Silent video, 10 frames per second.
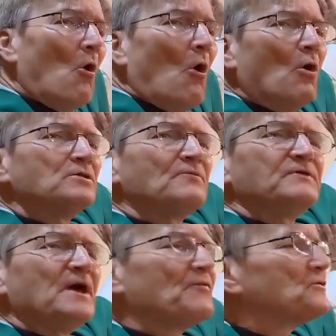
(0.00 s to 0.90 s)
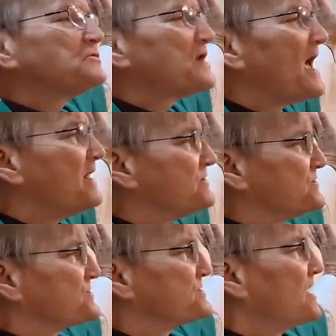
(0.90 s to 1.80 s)
all of the other
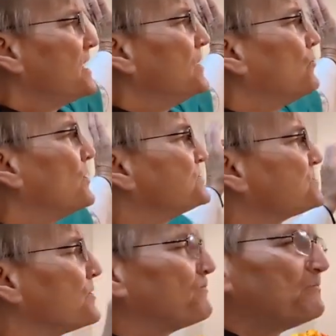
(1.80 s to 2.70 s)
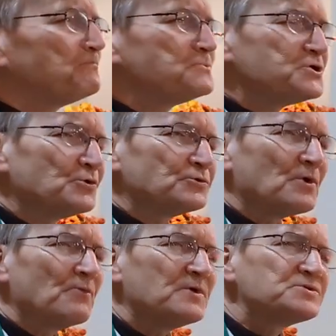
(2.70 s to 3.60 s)
tents in which the
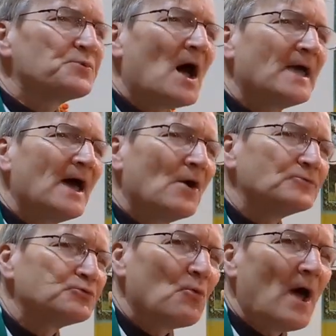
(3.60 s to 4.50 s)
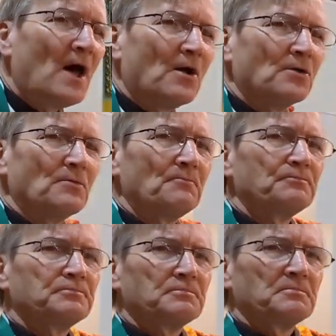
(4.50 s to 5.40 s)
children of Israel dwell,
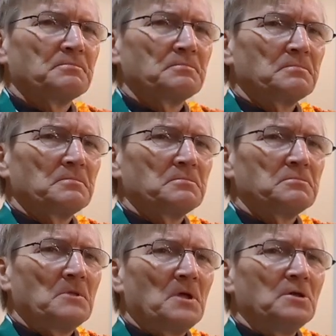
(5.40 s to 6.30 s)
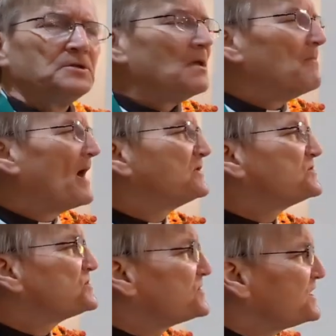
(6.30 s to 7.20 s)
they might
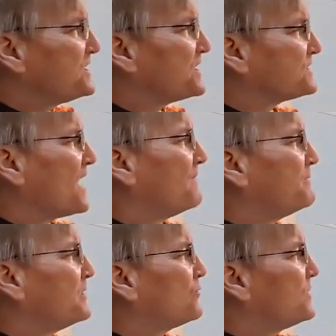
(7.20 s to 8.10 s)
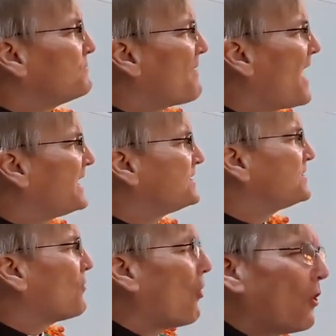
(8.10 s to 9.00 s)
see it and be
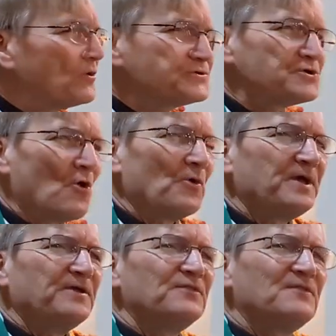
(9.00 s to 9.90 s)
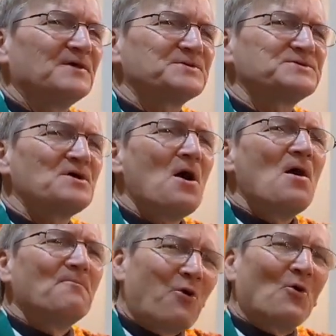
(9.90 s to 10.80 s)
reminded also in this
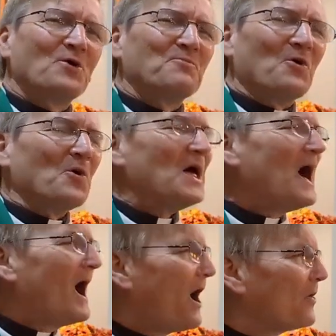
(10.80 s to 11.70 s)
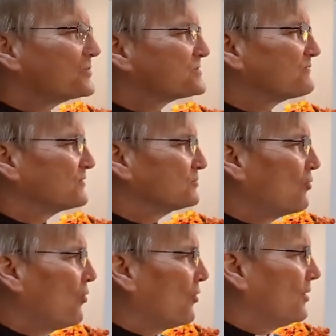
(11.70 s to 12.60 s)
portable house of the
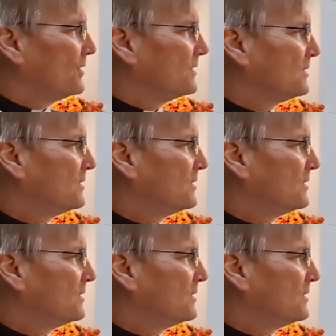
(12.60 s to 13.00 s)
Lord